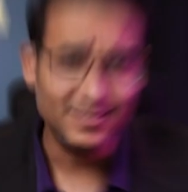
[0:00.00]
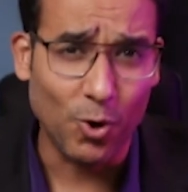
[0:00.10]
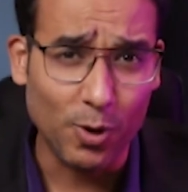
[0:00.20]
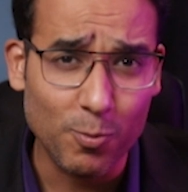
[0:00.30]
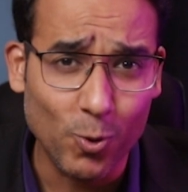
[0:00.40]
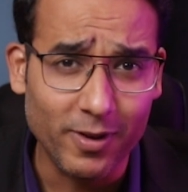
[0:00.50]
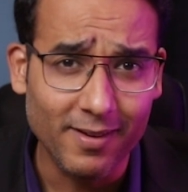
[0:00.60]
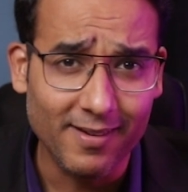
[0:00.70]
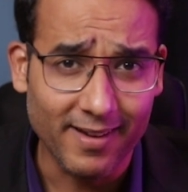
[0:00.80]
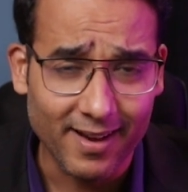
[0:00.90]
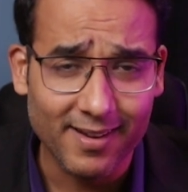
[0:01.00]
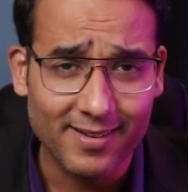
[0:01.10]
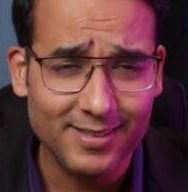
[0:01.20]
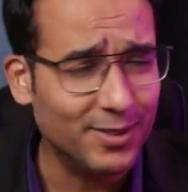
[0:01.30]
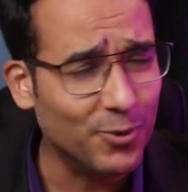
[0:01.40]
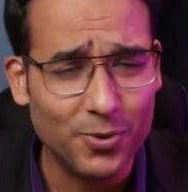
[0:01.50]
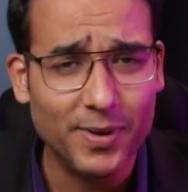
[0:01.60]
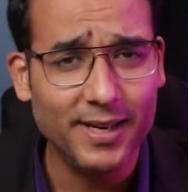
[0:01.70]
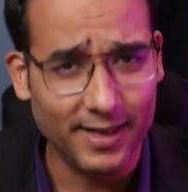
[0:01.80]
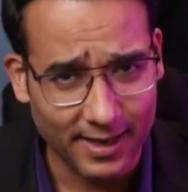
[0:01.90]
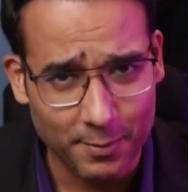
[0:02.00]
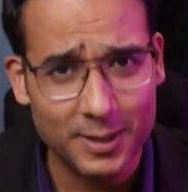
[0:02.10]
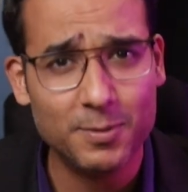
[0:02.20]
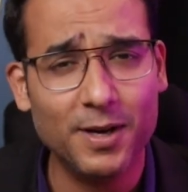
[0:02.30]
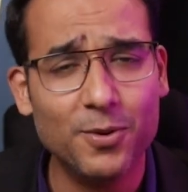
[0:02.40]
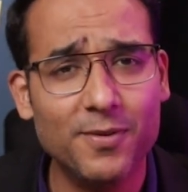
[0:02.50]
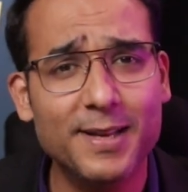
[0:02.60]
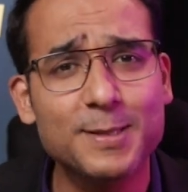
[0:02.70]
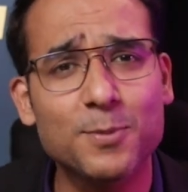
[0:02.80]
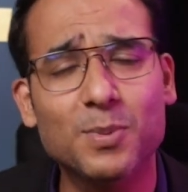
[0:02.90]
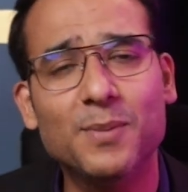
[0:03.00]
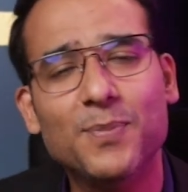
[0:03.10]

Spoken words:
Hokey pokey, technical, don't worry. Let me explain it to you very simply.